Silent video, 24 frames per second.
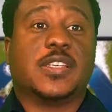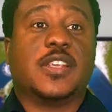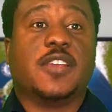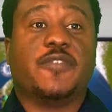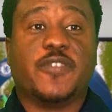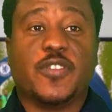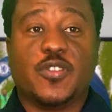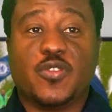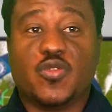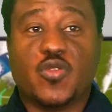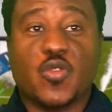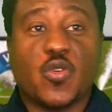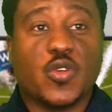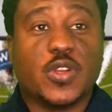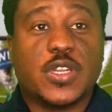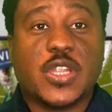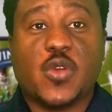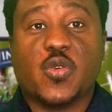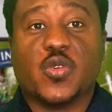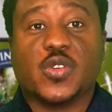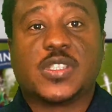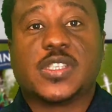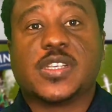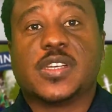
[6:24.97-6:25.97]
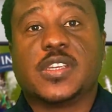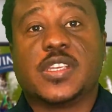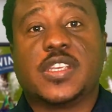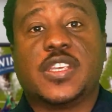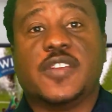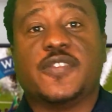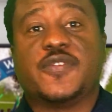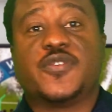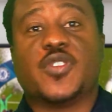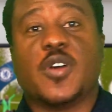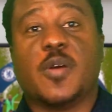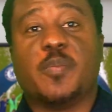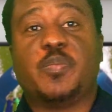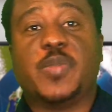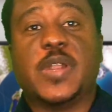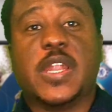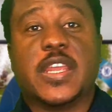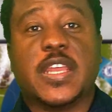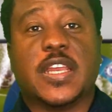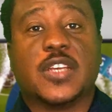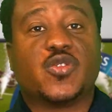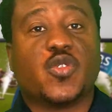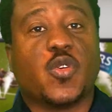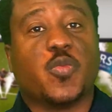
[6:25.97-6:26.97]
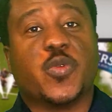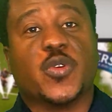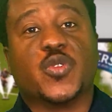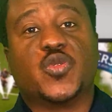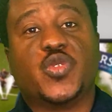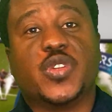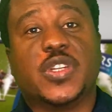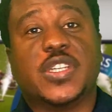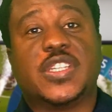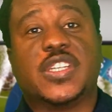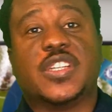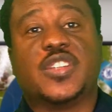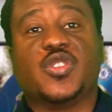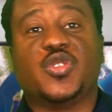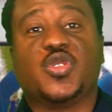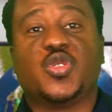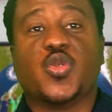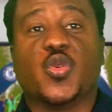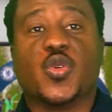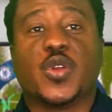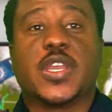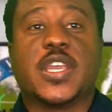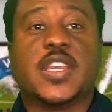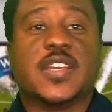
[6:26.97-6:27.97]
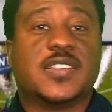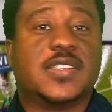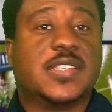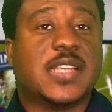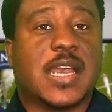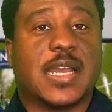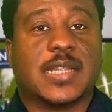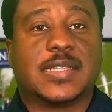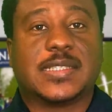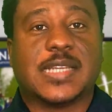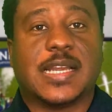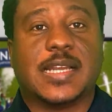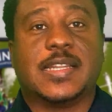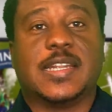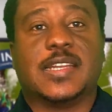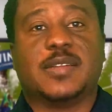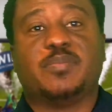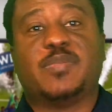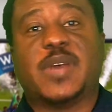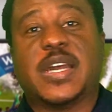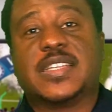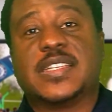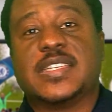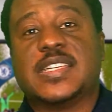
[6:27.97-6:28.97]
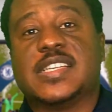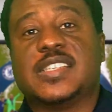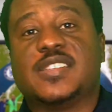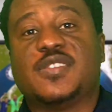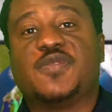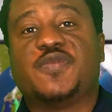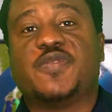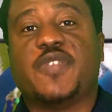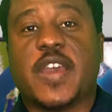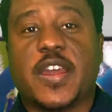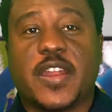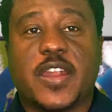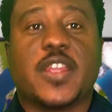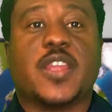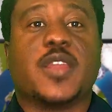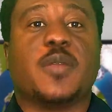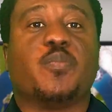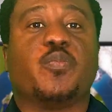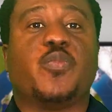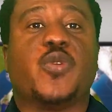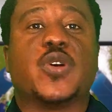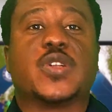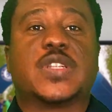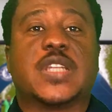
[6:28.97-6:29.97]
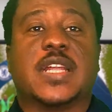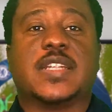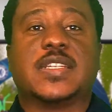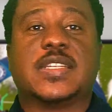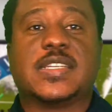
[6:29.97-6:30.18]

even though they will still give some players opportunity to showcase their talent, but it's very important.